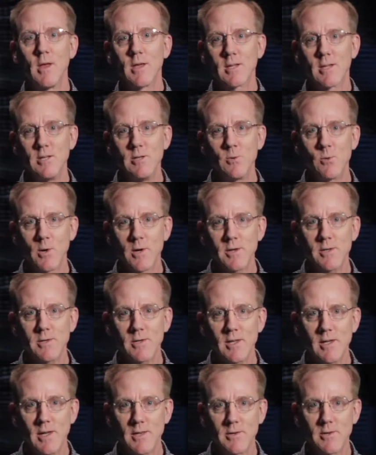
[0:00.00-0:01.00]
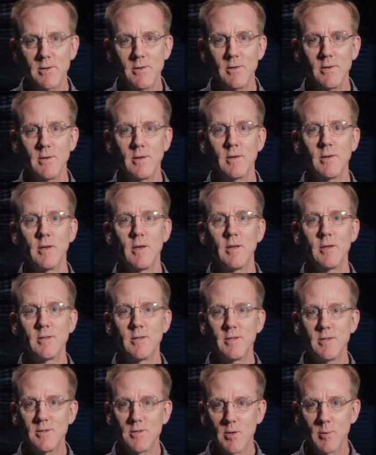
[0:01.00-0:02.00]
can you work together to
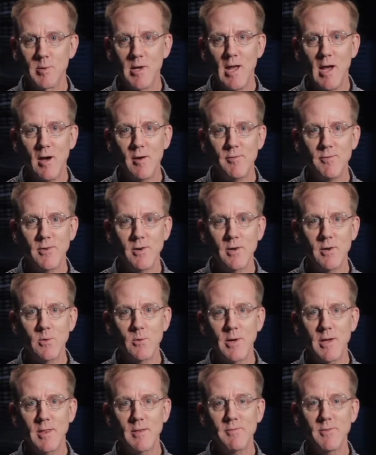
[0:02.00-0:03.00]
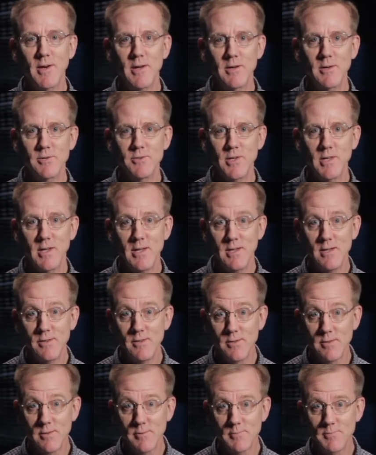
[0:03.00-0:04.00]
determine how far away the fighter jet
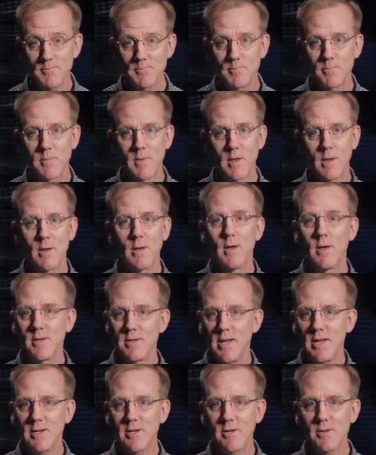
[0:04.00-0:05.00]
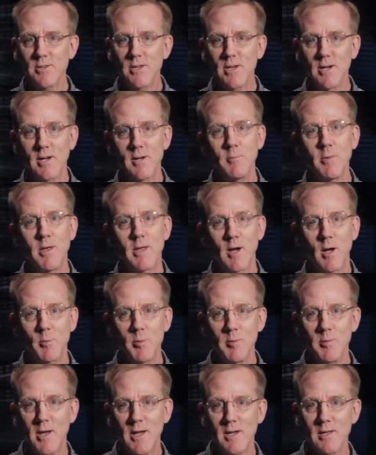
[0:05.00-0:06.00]
is? Take your time and I'll
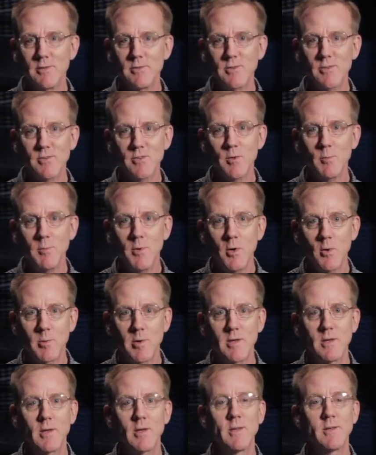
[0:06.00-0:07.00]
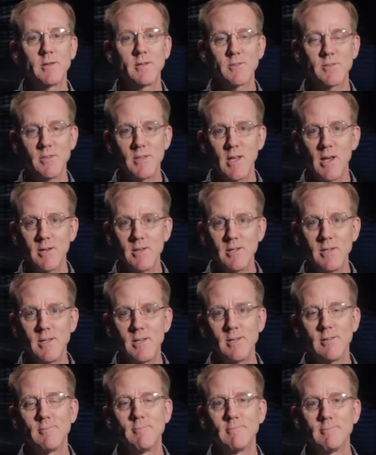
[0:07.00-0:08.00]
be back in just a moment to see how you did.